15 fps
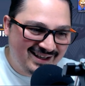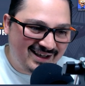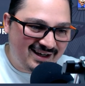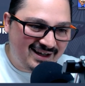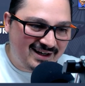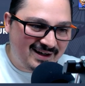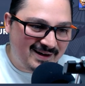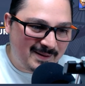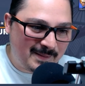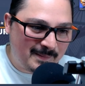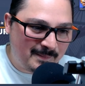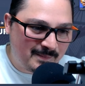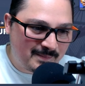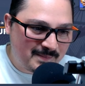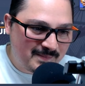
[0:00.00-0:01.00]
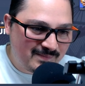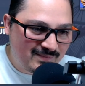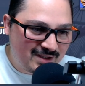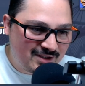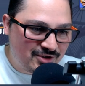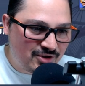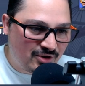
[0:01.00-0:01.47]
Um,
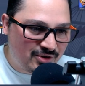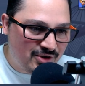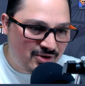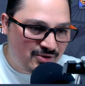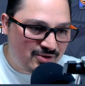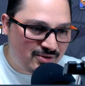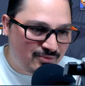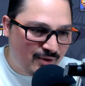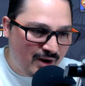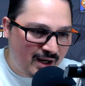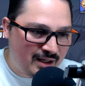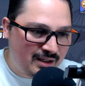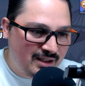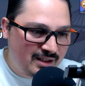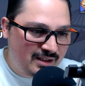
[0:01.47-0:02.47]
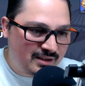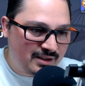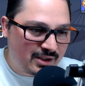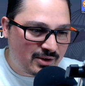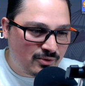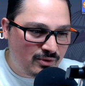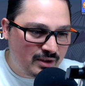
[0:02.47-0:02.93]
Shaun used to run
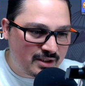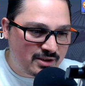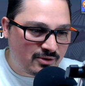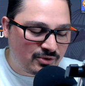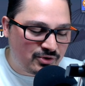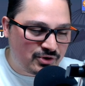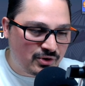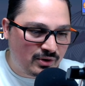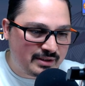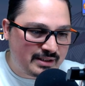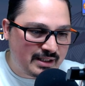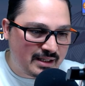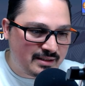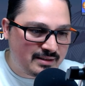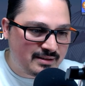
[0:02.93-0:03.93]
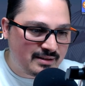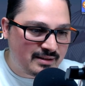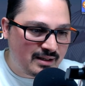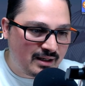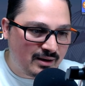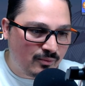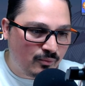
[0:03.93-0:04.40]
the coolest control tests
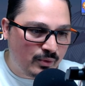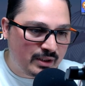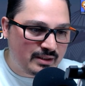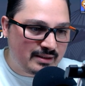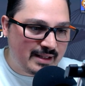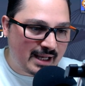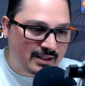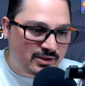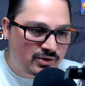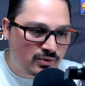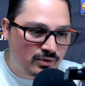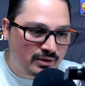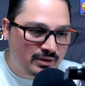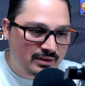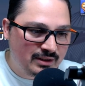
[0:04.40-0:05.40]
with that tool.